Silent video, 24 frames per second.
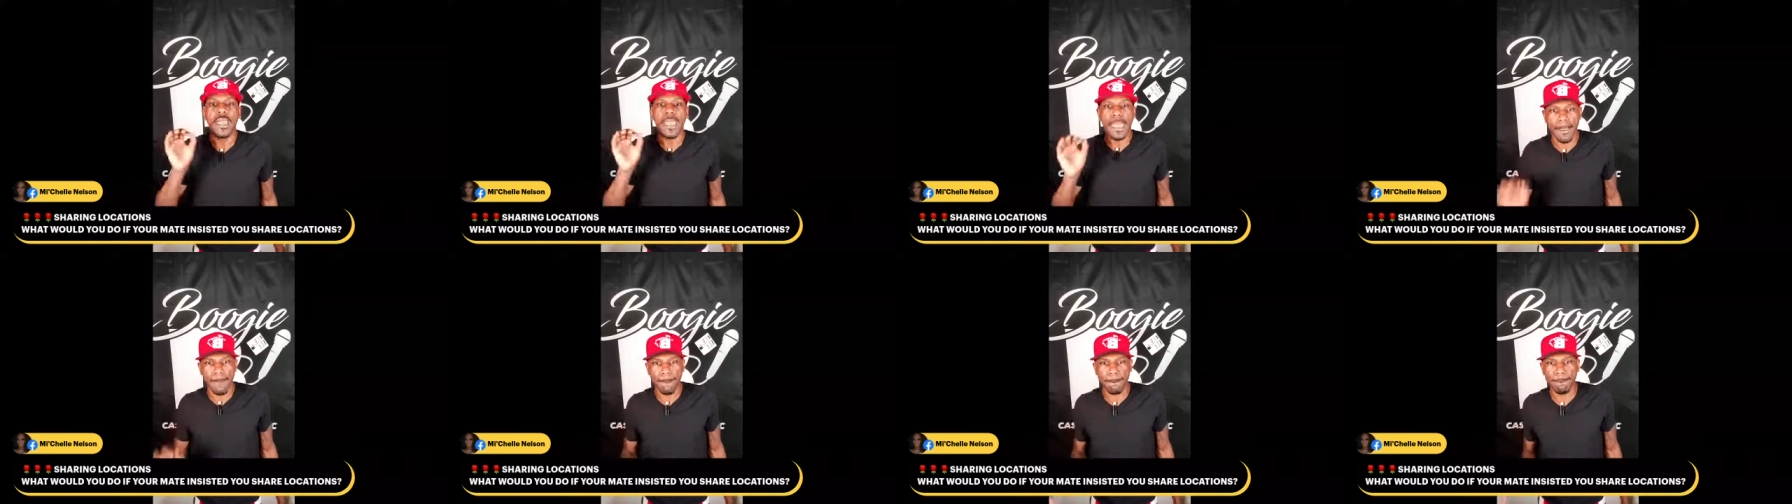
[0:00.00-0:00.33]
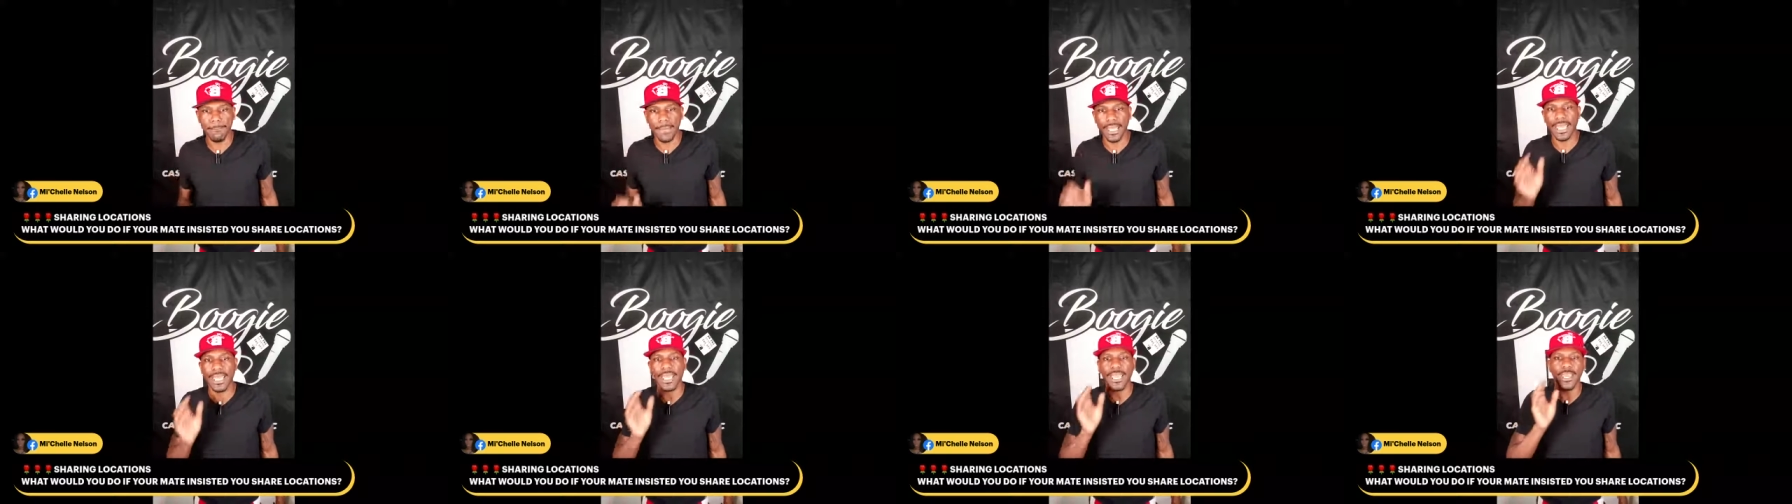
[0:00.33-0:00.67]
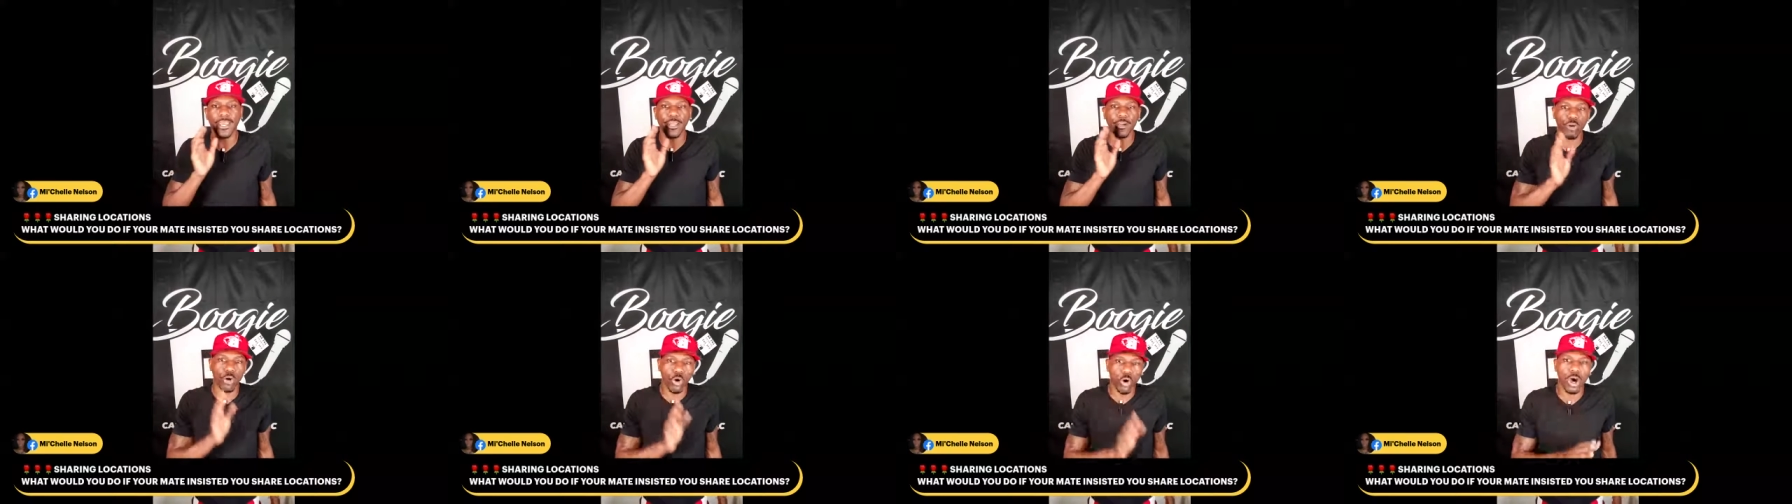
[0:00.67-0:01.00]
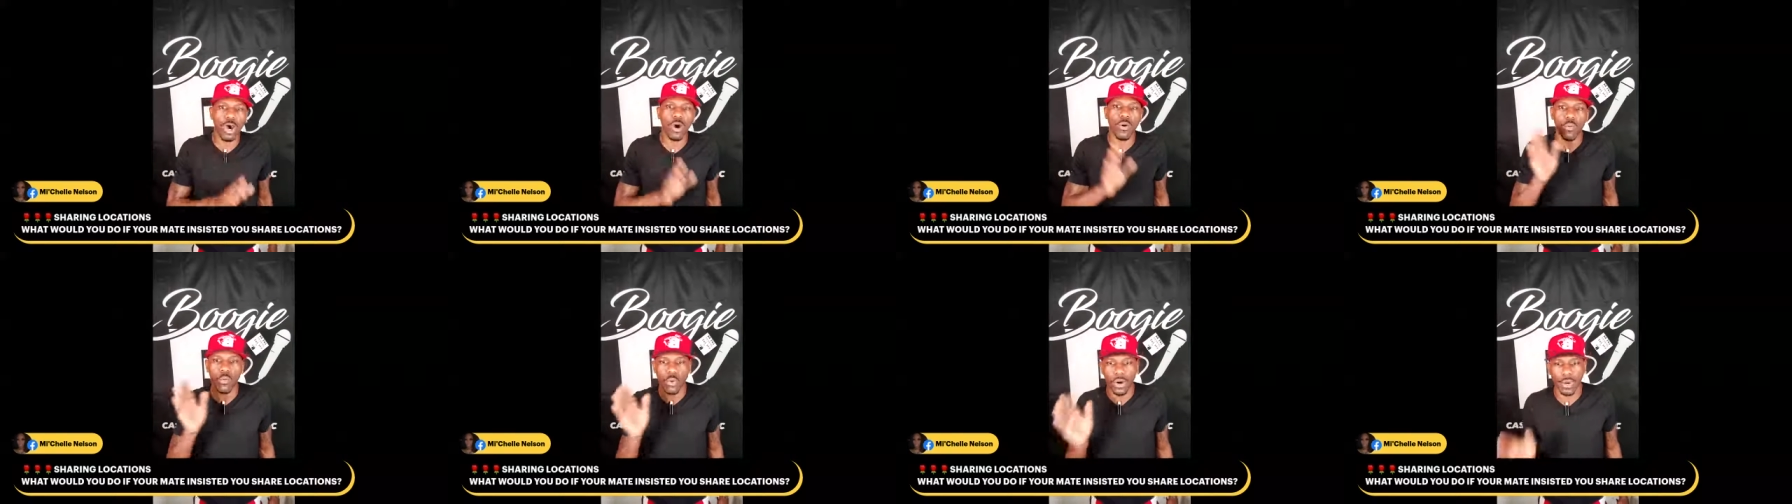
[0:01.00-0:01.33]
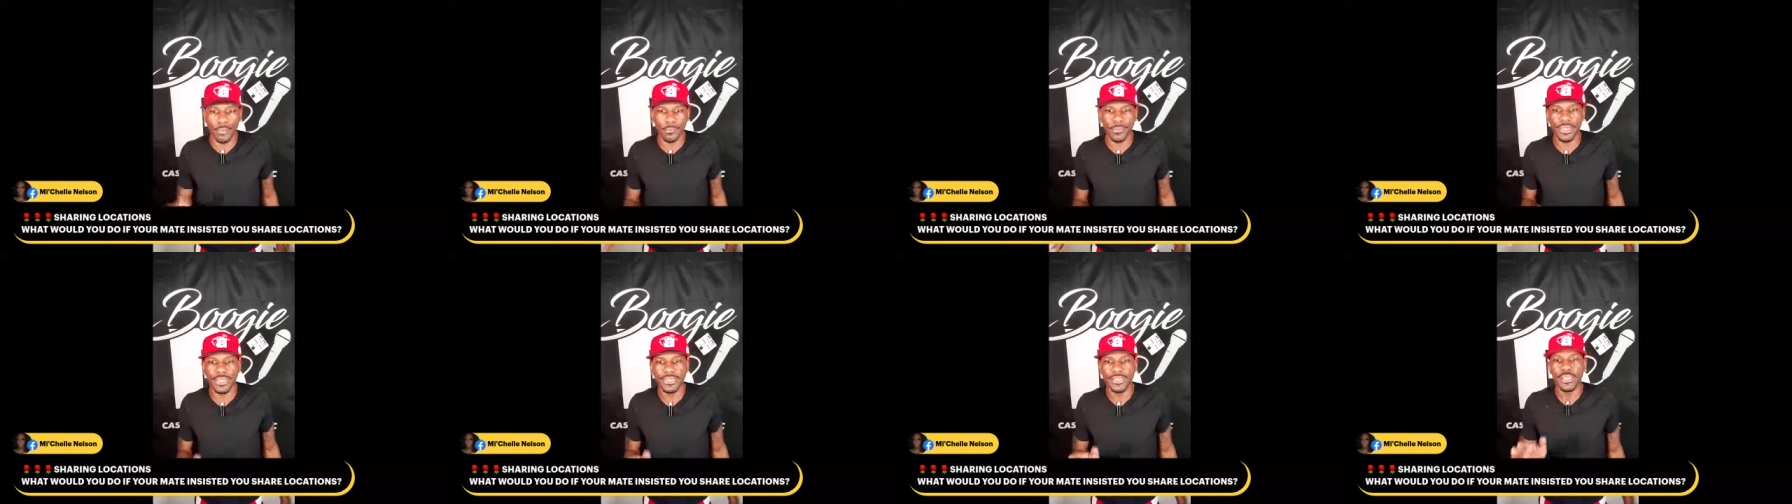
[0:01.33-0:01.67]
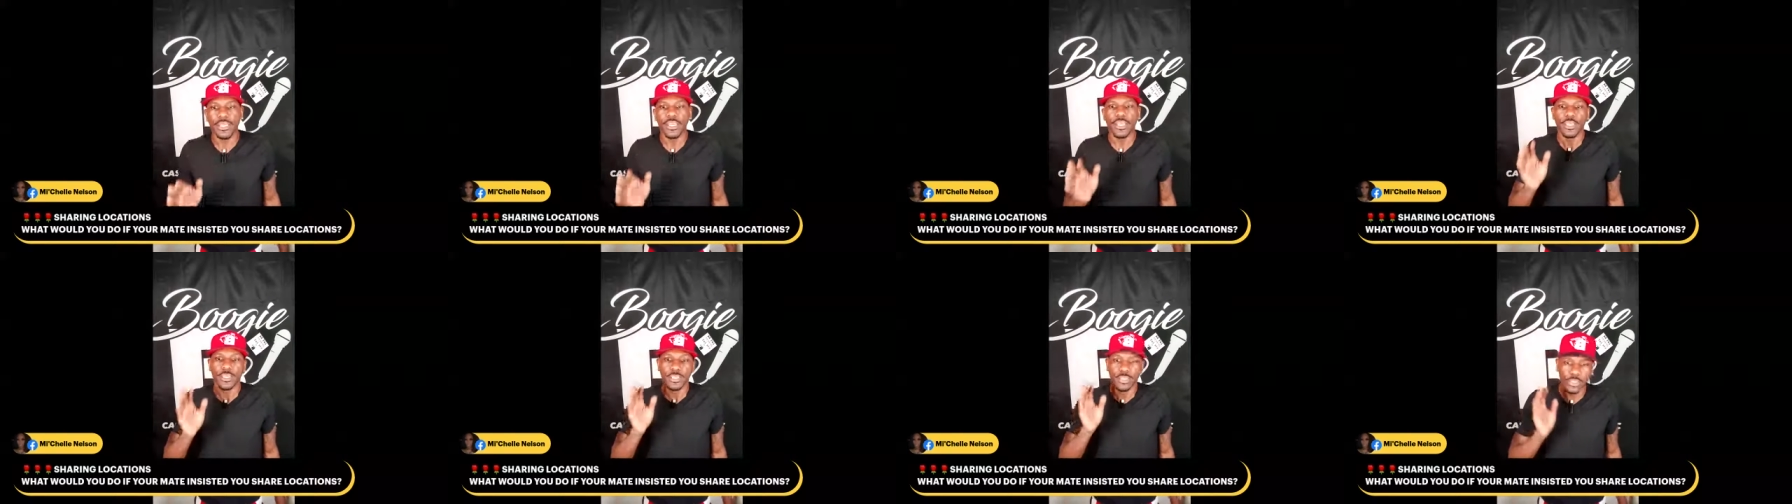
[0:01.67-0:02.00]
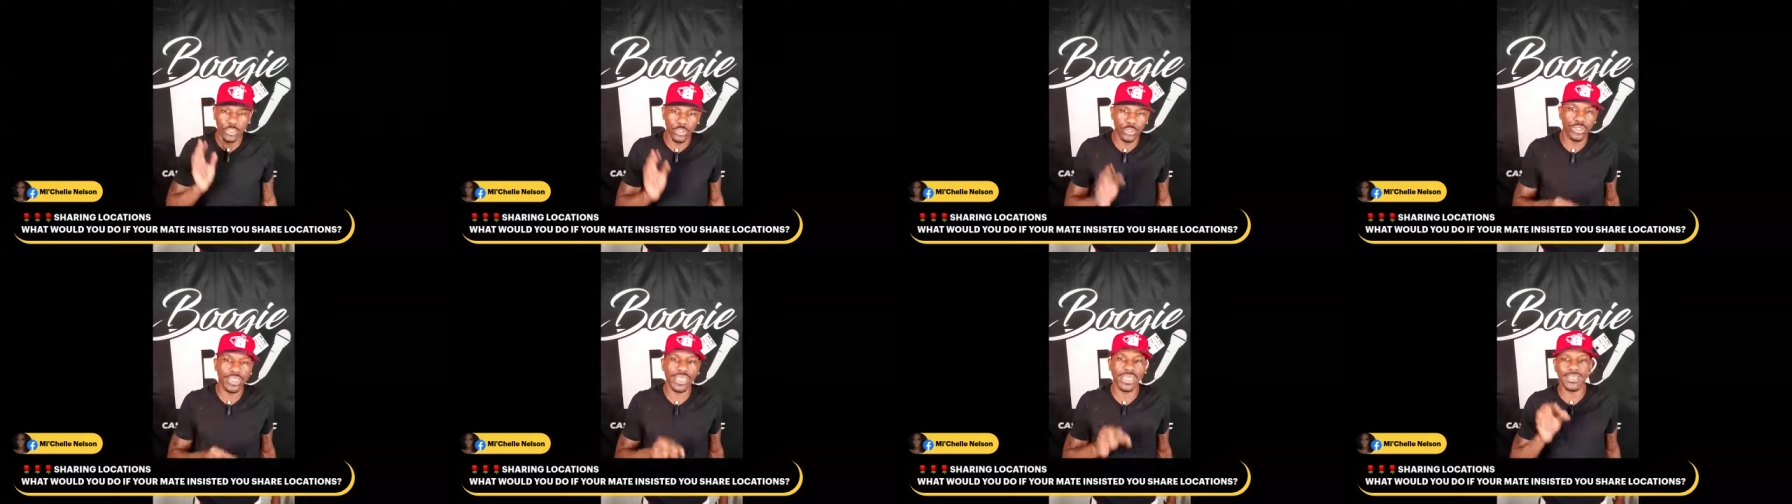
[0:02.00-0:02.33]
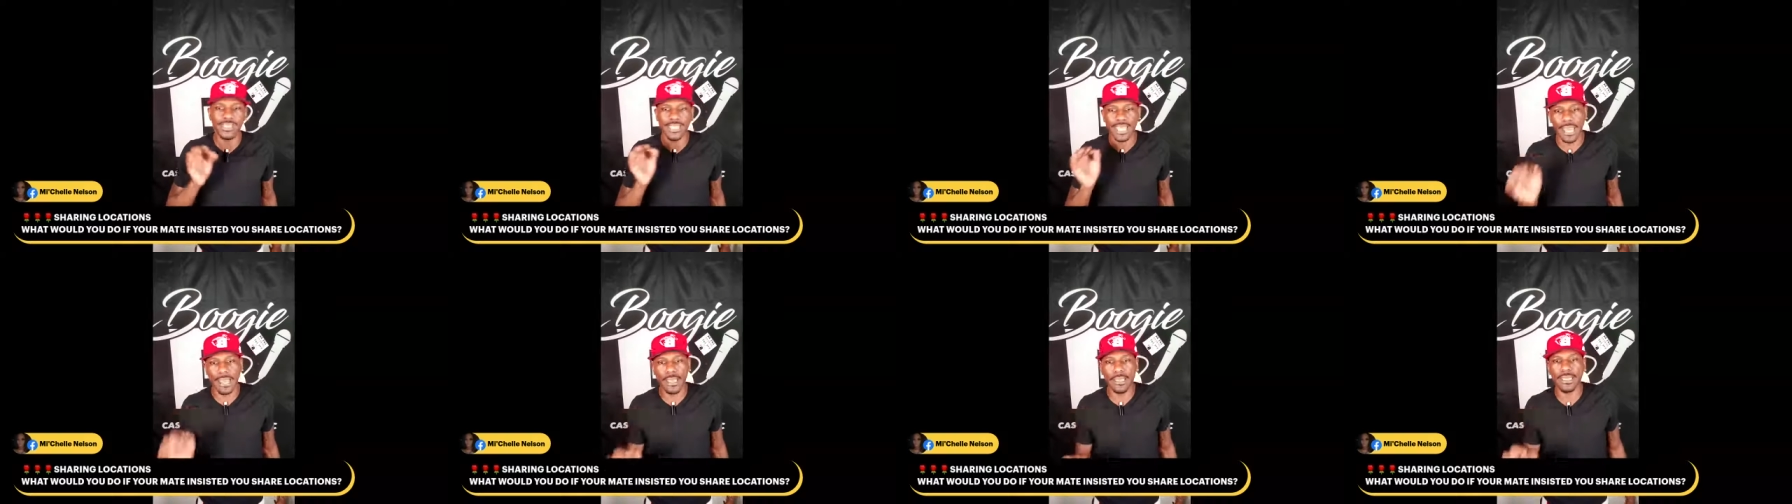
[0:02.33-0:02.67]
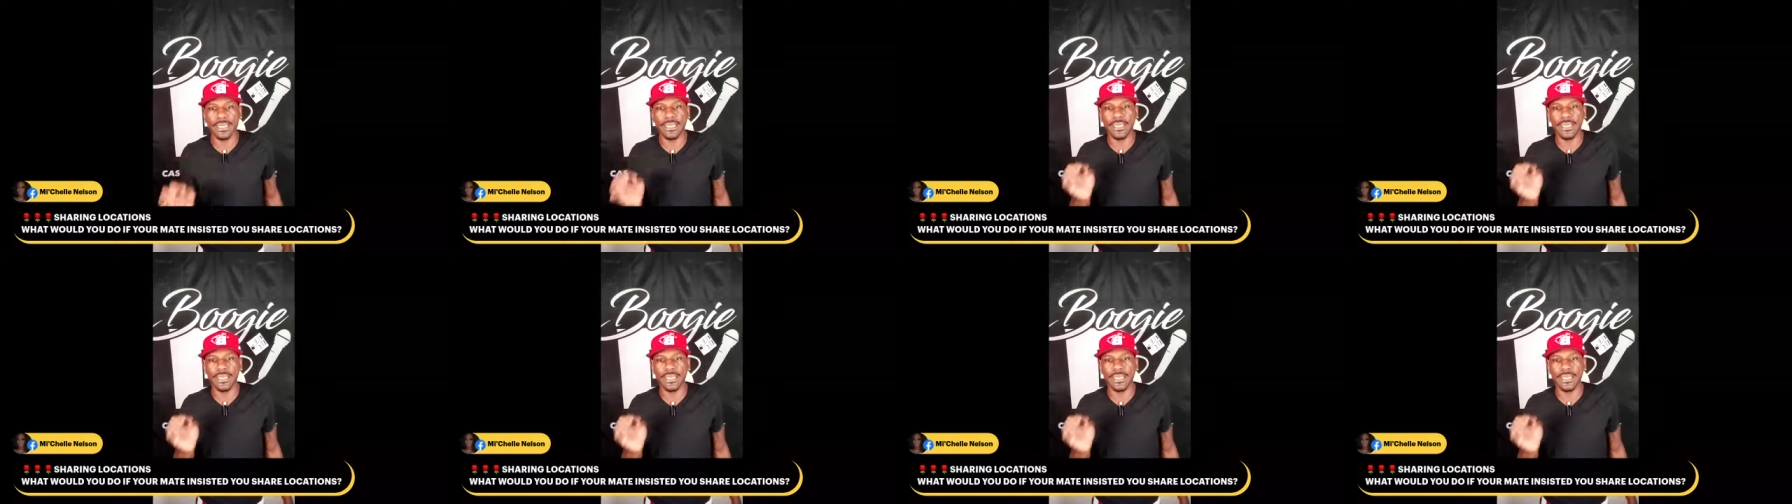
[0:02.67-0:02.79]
And man or woman, you cannot,